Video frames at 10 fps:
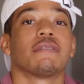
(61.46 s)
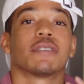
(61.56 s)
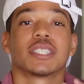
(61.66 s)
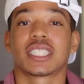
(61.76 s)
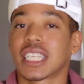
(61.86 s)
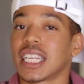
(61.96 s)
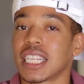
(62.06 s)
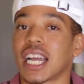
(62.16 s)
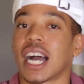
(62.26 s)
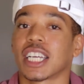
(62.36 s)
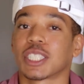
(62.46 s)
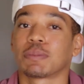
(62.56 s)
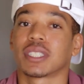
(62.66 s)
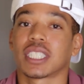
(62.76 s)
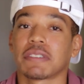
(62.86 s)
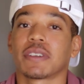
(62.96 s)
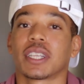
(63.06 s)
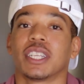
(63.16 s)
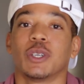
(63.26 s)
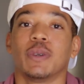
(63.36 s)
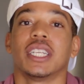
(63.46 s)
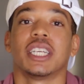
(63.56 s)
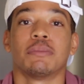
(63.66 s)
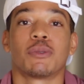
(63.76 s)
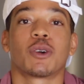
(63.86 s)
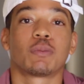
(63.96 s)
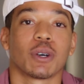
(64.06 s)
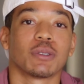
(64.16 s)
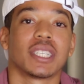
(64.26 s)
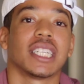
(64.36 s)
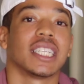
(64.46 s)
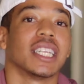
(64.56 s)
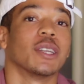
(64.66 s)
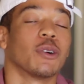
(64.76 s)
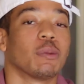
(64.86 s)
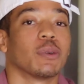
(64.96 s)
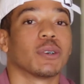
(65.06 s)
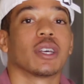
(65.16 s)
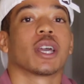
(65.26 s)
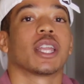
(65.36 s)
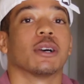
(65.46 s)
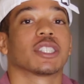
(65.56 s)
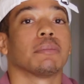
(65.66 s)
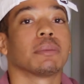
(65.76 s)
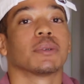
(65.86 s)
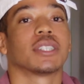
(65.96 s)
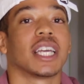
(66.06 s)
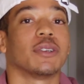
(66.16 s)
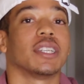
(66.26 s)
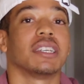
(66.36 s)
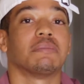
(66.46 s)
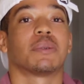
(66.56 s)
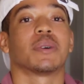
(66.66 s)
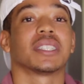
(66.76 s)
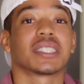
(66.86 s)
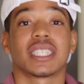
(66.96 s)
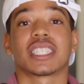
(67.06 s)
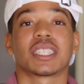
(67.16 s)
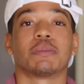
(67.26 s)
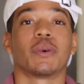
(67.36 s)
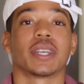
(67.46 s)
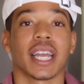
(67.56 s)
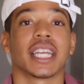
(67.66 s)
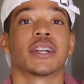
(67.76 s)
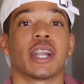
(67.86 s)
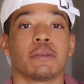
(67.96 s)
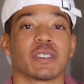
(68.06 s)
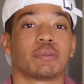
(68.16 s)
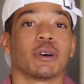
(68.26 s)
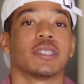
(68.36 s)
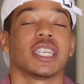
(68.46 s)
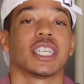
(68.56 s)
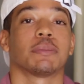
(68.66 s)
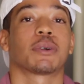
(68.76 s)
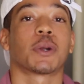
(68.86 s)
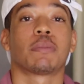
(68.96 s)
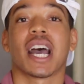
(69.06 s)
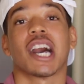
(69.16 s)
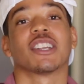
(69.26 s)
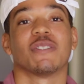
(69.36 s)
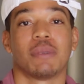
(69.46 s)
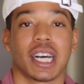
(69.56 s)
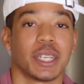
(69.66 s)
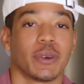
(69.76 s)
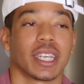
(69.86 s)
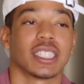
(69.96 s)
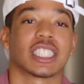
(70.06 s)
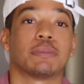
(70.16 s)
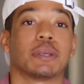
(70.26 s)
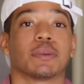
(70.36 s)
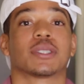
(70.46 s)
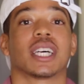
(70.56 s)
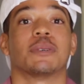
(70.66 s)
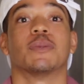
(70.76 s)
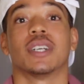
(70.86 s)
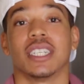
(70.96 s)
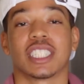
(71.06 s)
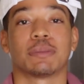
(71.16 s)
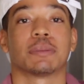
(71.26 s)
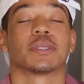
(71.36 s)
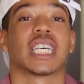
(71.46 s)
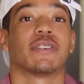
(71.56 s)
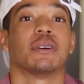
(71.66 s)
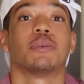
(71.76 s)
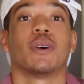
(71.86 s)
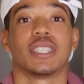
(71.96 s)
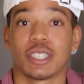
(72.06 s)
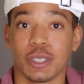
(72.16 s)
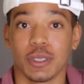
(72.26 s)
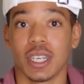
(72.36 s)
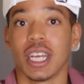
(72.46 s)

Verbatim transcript: for skinny guys specifically, do we need more protein than normal? You know, some people say you need 0.6 to 0.8 grams of protein per pound of body weight. Some people say one, some people say 1.2. Some